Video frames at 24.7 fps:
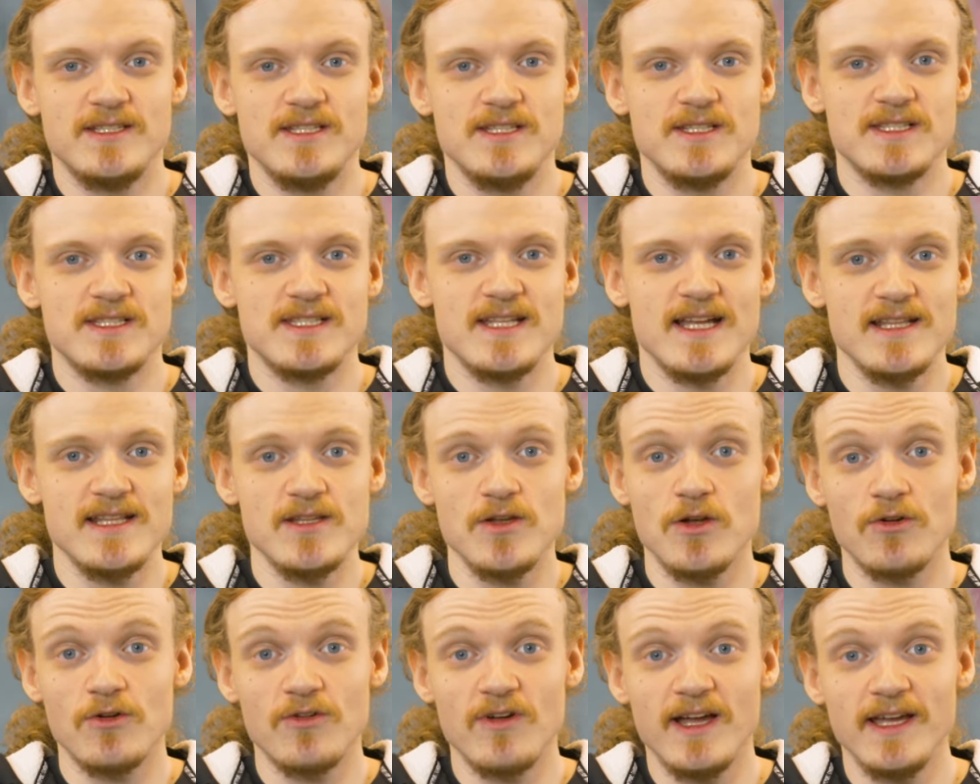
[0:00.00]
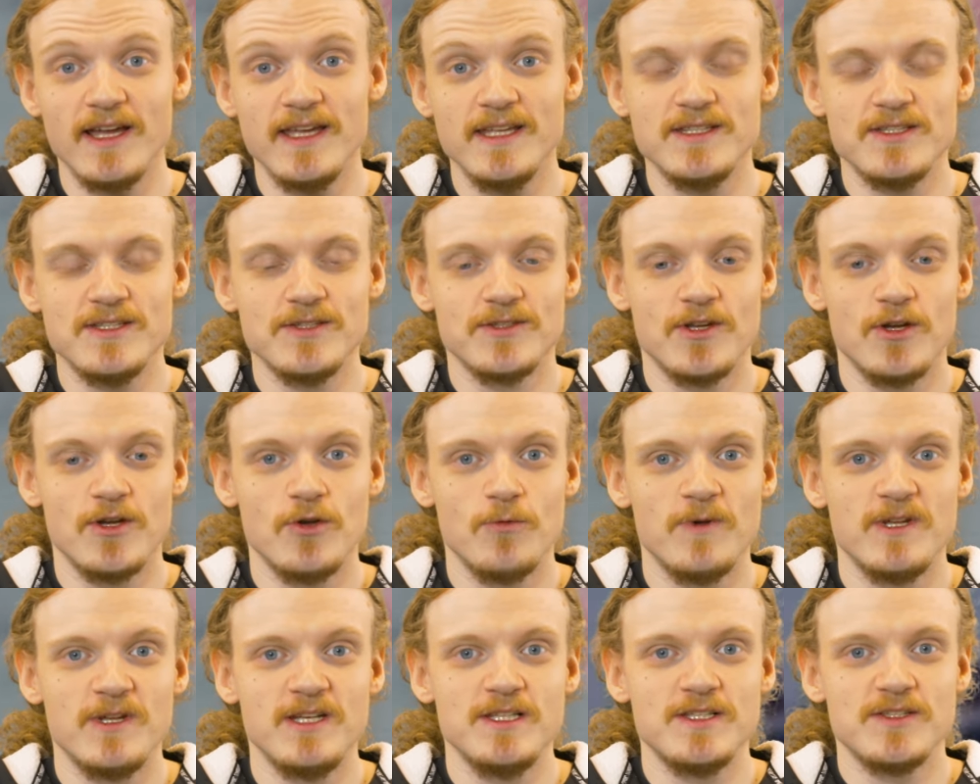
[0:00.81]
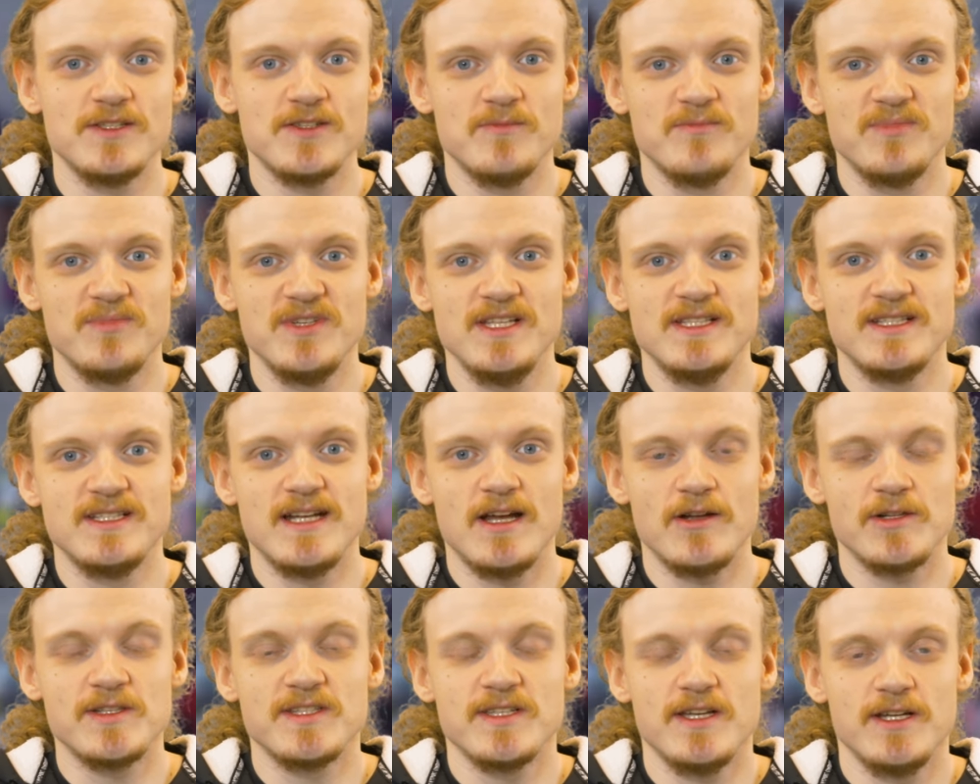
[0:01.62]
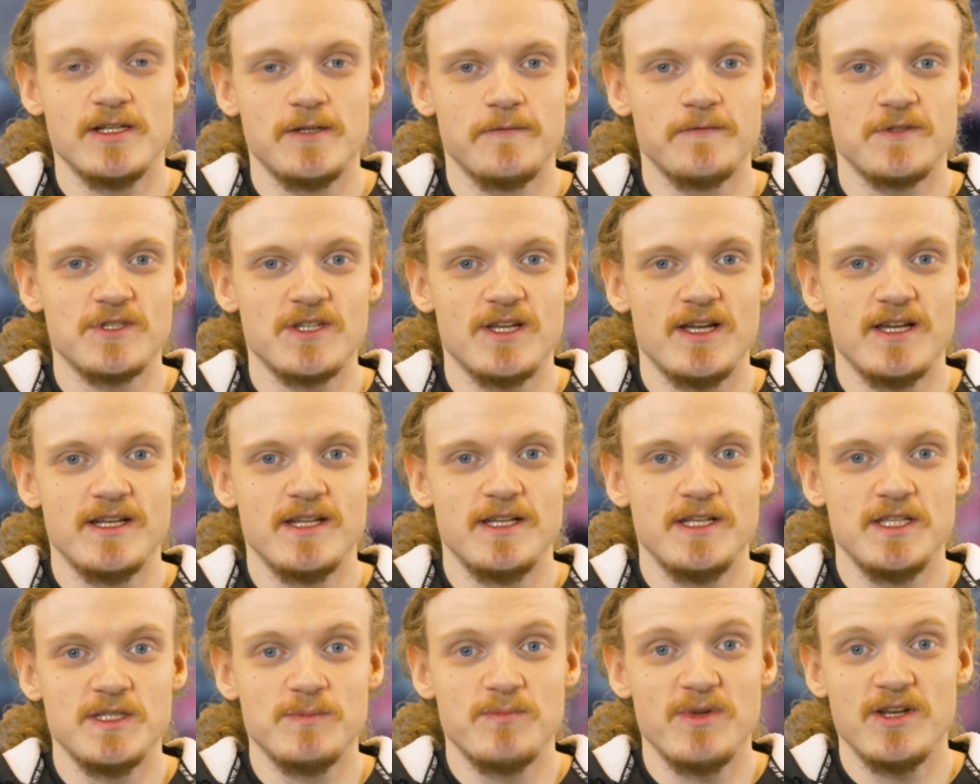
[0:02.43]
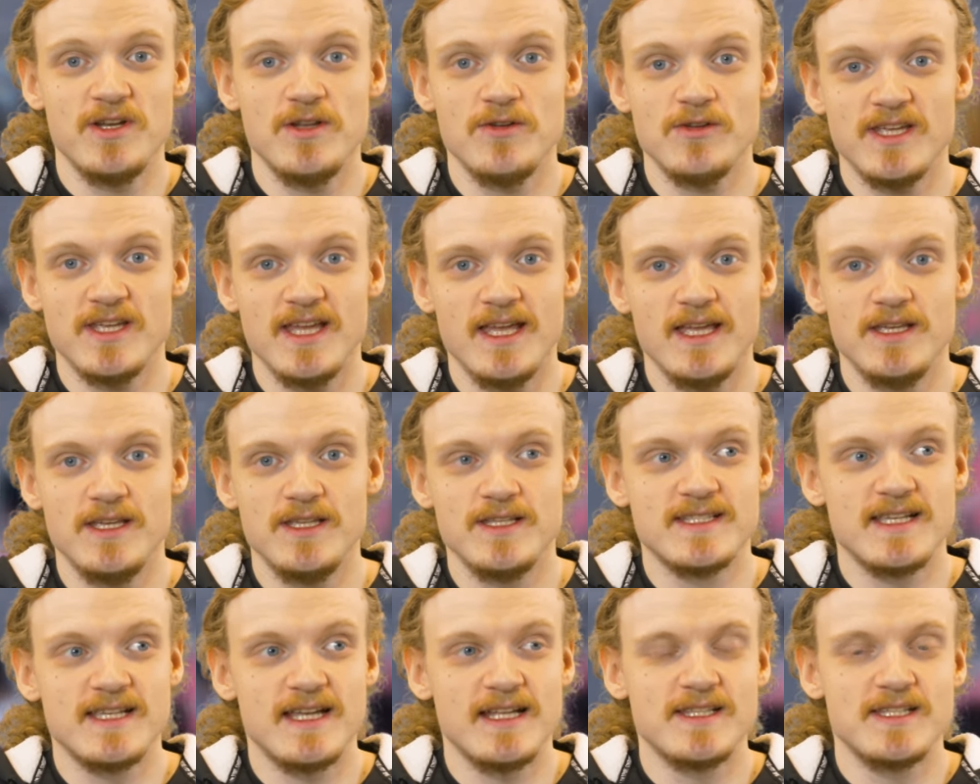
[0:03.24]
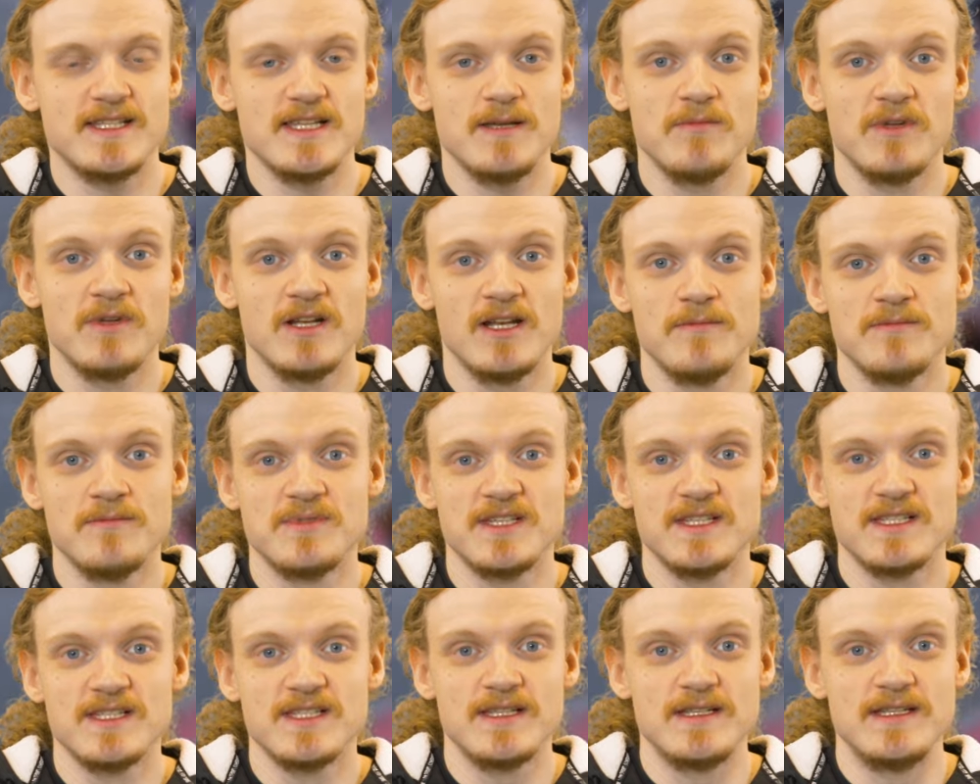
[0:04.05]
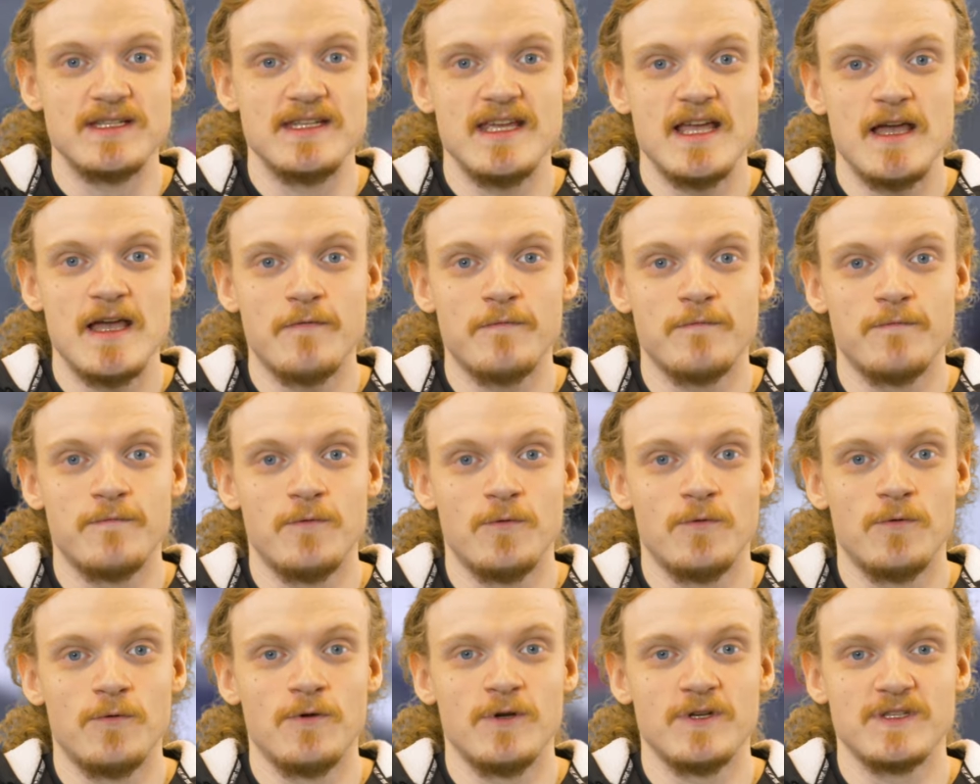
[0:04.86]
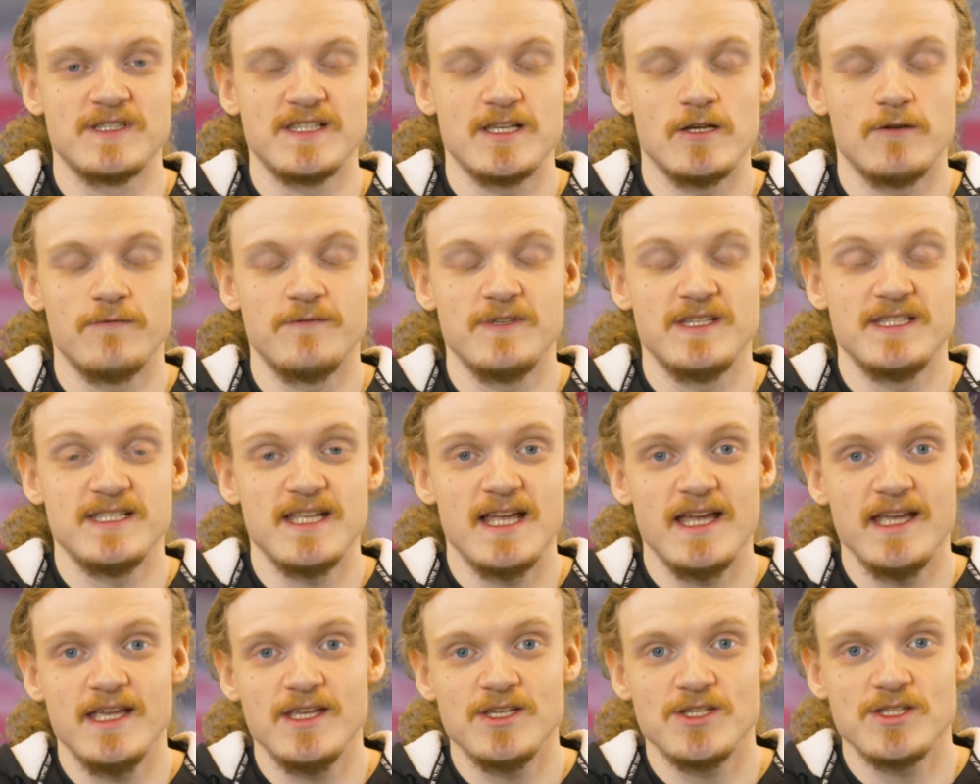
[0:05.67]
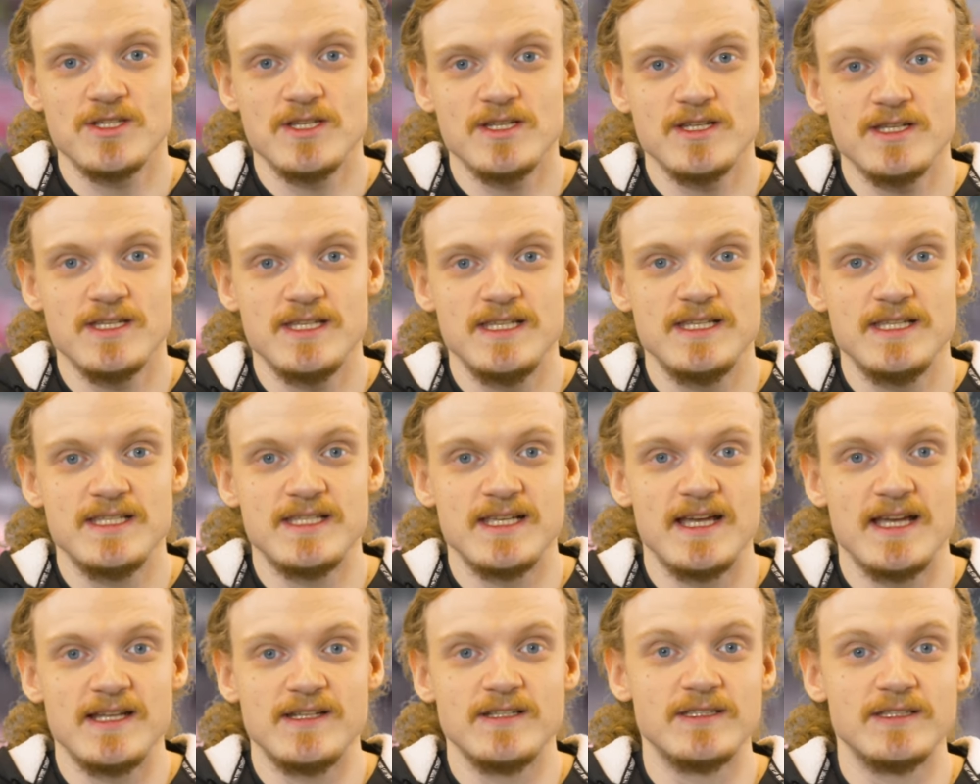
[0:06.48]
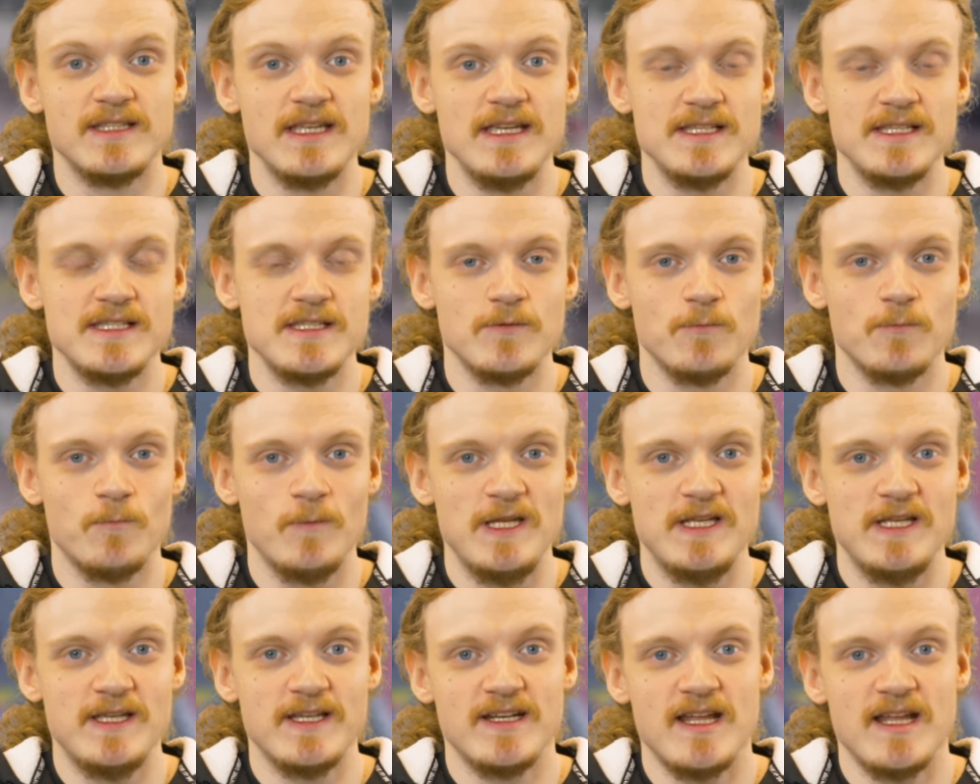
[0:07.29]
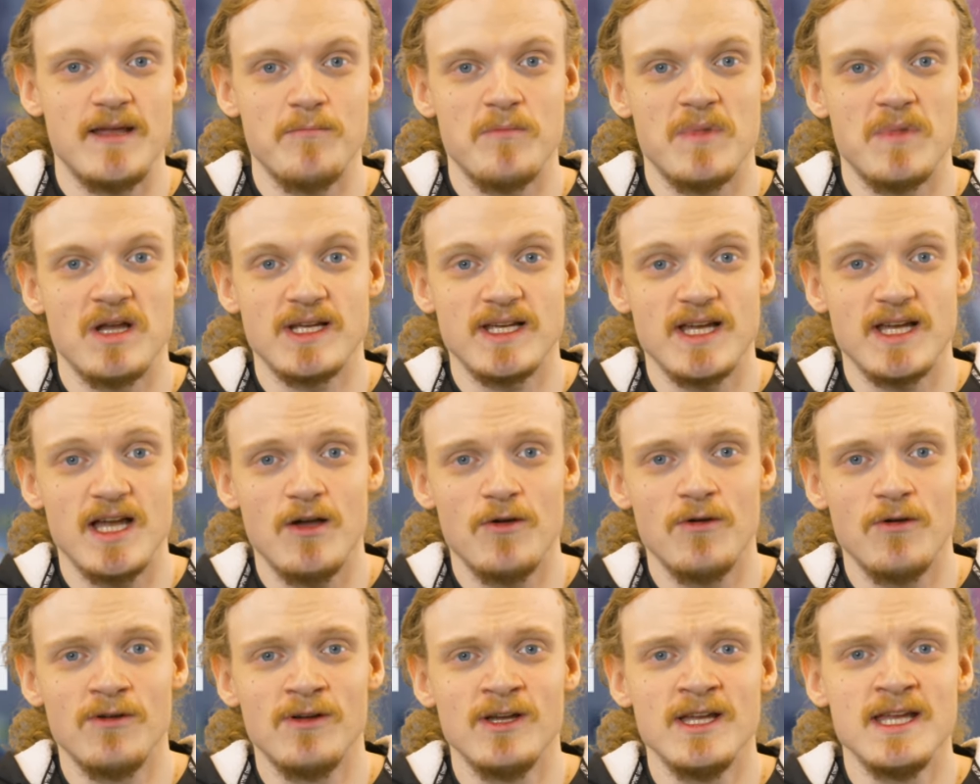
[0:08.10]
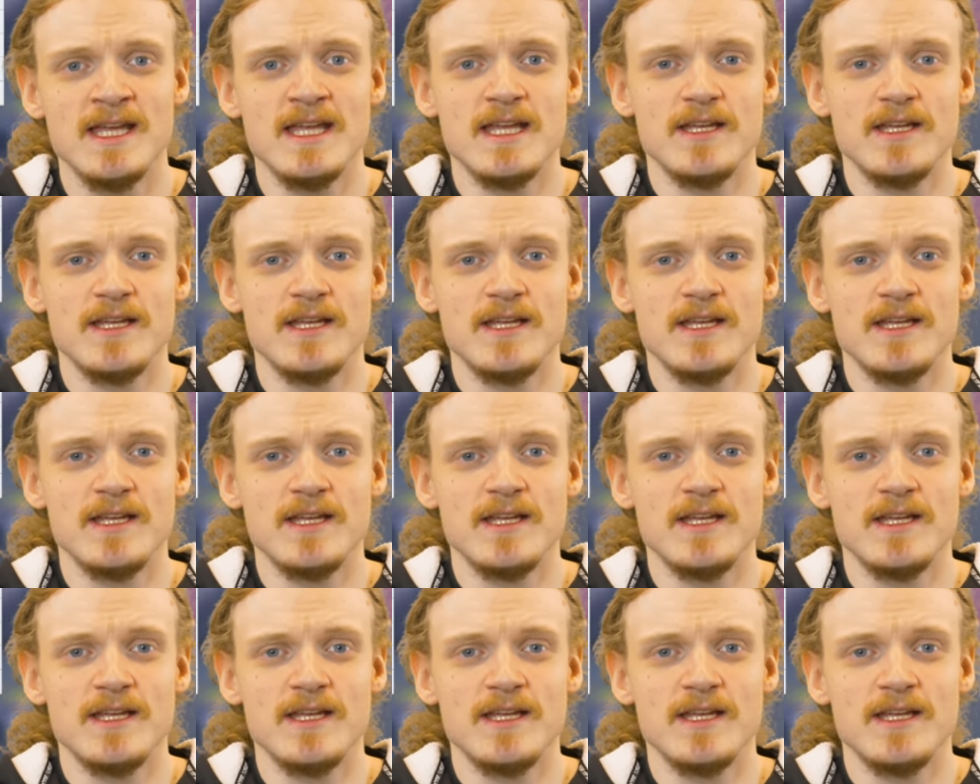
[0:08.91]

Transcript: He's done alright, you know, when he's competed outside of China. He's been okay. He's had some glimpses in the F4 Southeast Asia. He's had a decent weekend at Macau.